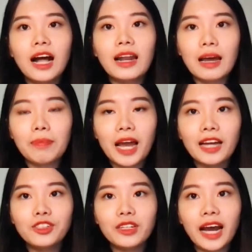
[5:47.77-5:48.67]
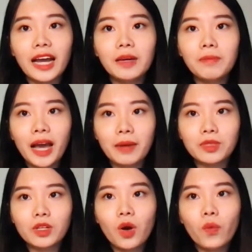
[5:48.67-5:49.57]
Laplacian eigenmaps
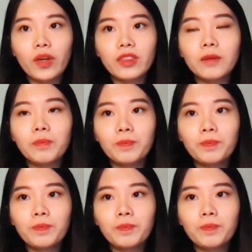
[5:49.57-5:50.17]
with a